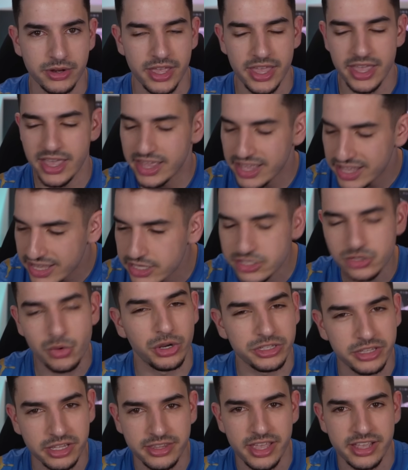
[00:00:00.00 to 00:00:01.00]
It is going
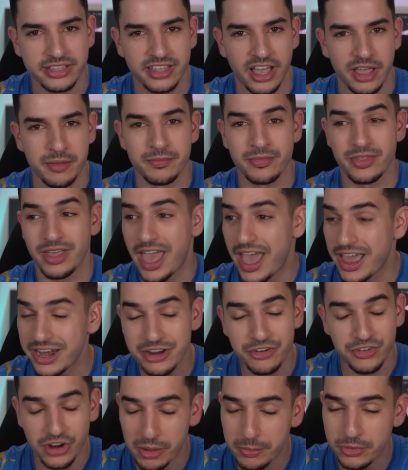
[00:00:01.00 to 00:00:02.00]
to take time. Any
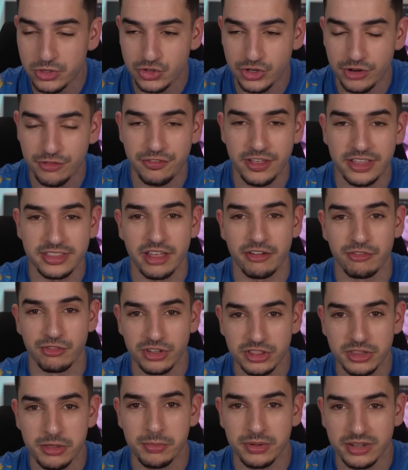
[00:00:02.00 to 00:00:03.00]
Real Madrid fan that
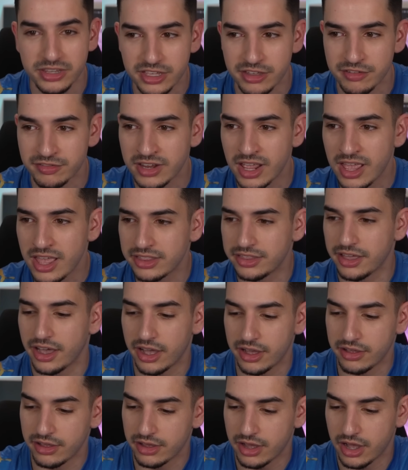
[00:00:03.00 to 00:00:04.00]
really believed that
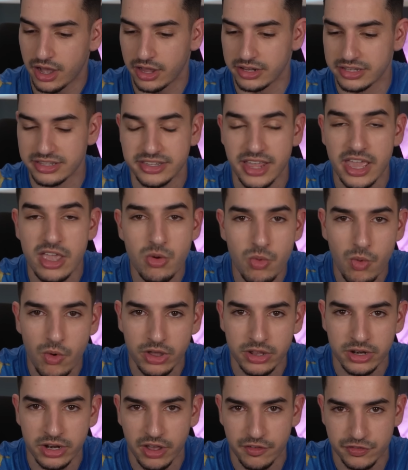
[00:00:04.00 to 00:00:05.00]
on day
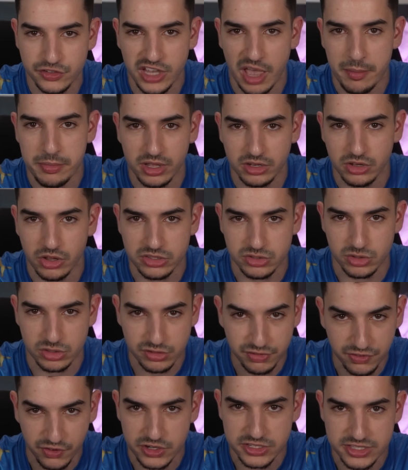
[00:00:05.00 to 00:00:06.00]
one of Xabi Alonso's
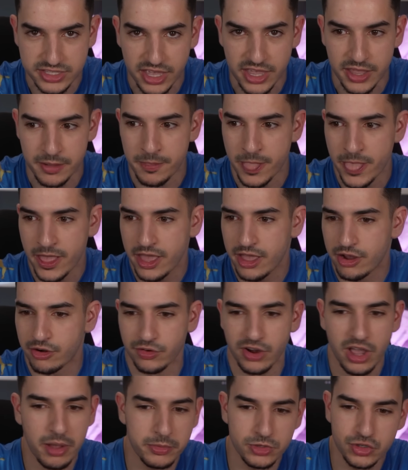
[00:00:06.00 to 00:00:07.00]
first game,
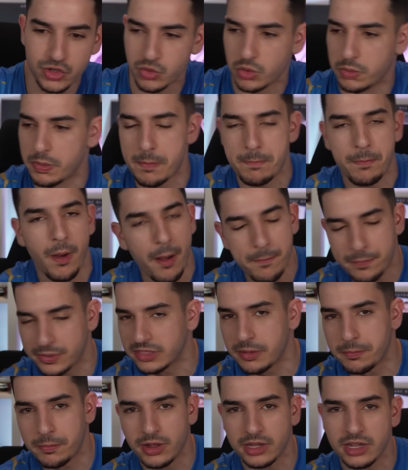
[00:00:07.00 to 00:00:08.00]
Real Madrid would be popping
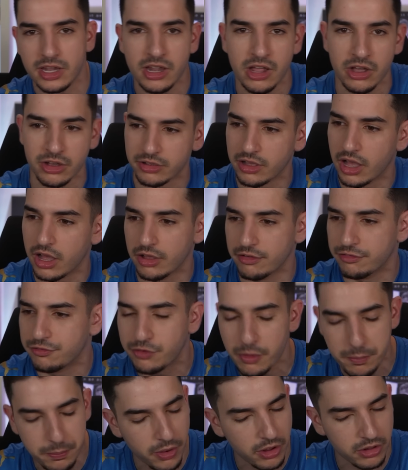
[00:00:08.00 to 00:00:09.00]
the ball along,
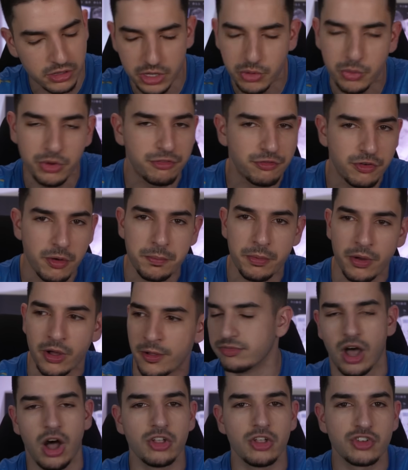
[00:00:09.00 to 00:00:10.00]
liquid football,
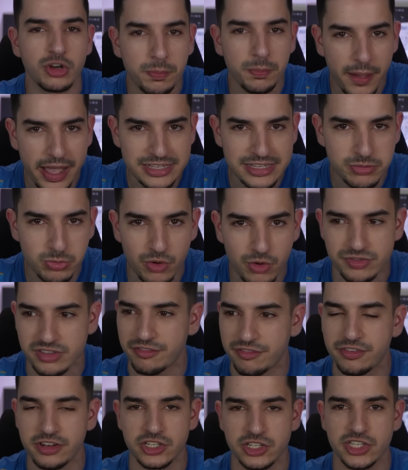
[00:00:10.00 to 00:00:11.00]
100 pass moves
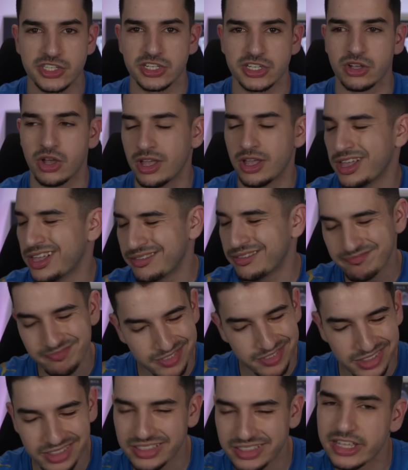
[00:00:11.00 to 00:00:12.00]
that finishes in.
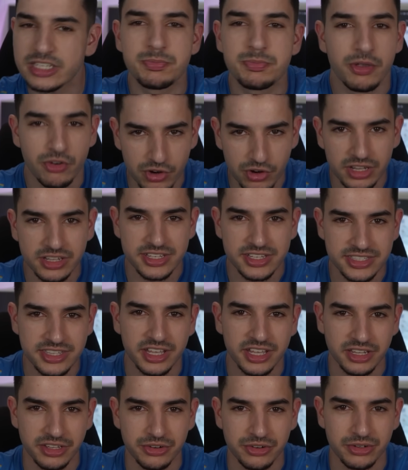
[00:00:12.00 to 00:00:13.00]
Let's be realistic
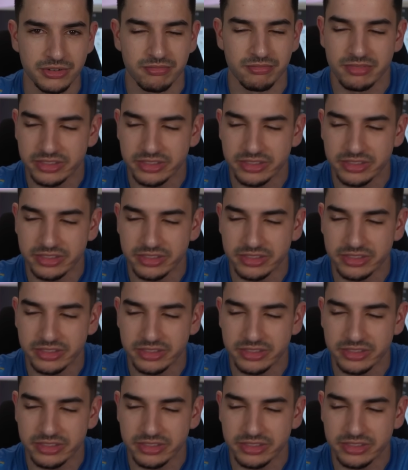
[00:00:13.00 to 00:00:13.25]
a little.